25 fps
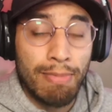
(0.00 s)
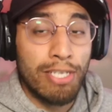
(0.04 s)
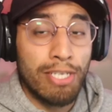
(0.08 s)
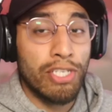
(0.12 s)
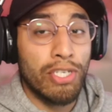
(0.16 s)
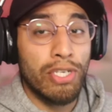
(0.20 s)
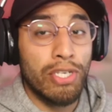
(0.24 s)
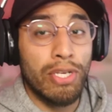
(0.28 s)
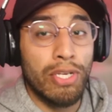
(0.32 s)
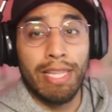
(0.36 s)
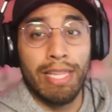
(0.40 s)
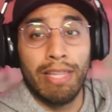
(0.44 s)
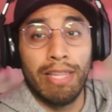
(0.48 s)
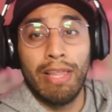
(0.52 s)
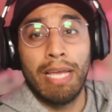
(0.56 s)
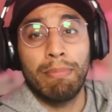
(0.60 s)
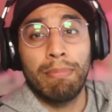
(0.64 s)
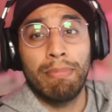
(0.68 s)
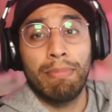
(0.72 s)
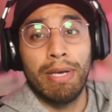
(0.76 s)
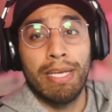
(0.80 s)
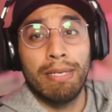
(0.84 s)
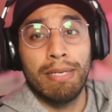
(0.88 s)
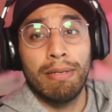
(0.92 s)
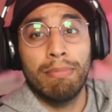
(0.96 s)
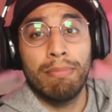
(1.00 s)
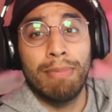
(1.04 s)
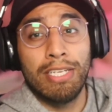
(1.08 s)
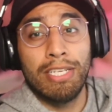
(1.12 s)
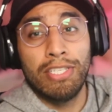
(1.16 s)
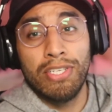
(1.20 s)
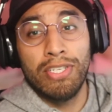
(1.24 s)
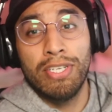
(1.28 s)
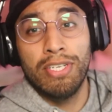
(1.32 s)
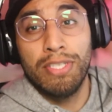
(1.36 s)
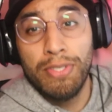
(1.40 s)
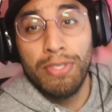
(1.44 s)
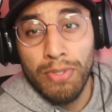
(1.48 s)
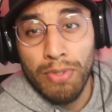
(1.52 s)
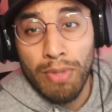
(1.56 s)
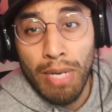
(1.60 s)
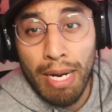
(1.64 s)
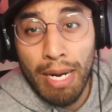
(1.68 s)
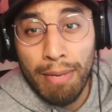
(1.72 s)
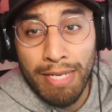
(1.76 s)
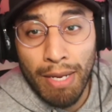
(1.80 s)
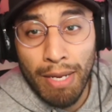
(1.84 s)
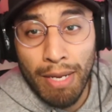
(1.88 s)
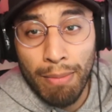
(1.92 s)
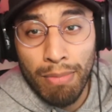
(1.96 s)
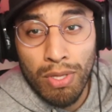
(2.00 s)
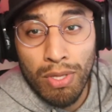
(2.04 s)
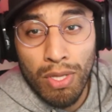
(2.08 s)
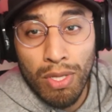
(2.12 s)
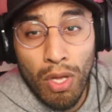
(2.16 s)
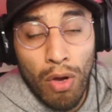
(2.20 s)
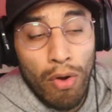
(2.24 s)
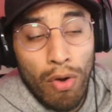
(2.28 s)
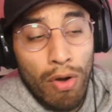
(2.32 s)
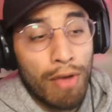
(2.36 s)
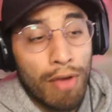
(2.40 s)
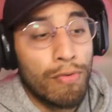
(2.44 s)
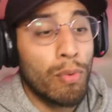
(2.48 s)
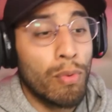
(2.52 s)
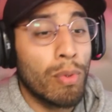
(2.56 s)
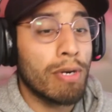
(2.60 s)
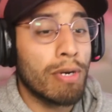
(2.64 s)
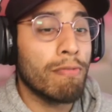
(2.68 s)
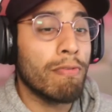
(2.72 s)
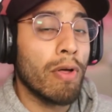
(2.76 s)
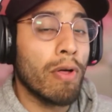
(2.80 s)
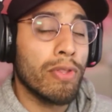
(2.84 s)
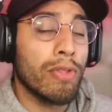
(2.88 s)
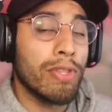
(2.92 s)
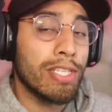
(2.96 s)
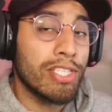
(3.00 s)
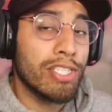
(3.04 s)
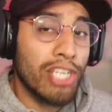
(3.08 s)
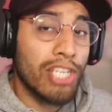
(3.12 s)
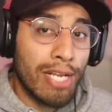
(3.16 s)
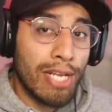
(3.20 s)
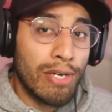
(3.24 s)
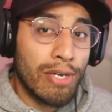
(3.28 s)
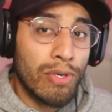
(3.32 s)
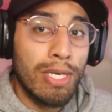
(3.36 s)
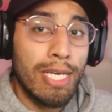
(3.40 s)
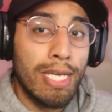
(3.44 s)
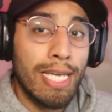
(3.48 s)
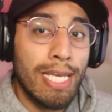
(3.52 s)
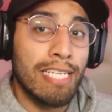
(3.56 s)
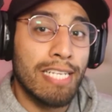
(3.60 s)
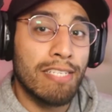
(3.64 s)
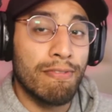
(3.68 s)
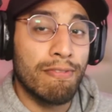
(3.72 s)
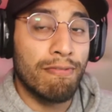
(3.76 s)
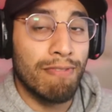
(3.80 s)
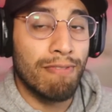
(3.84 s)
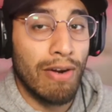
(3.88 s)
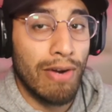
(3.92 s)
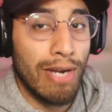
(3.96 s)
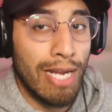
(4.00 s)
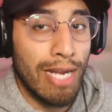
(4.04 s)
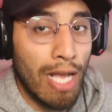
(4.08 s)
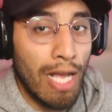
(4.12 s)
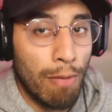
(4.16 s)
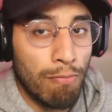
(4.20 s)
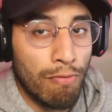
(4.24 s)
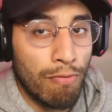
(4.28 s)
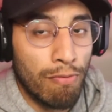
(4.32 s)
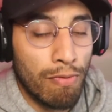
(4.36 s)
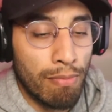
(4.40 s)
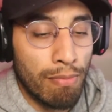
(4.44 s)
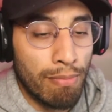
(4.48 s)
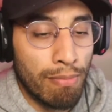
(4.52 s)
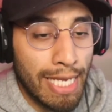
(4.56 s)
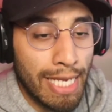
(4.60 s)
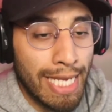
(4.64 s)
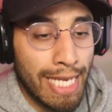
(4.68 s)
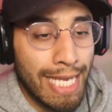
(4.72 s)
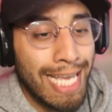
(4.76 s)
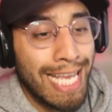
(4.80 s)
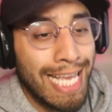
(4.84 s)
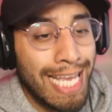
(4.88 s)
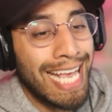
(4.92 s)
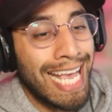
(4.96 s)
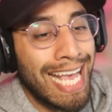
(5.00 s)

sure you hit the like button. Make sure to subscribe down below if you want to follow the channel. It is very helpful for me.